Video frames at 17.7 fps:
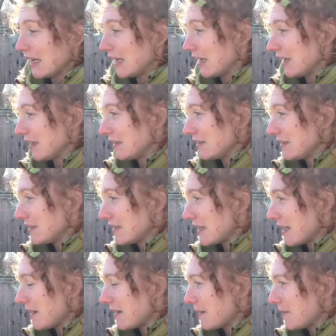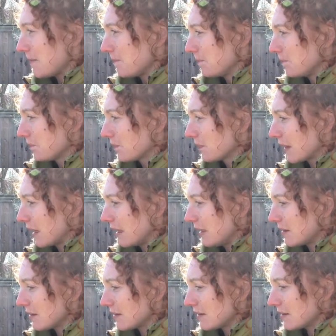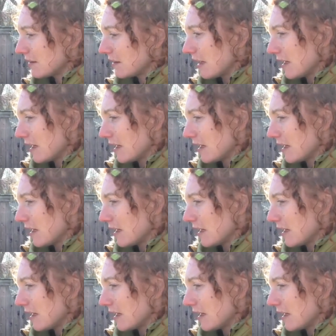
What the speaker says: and it's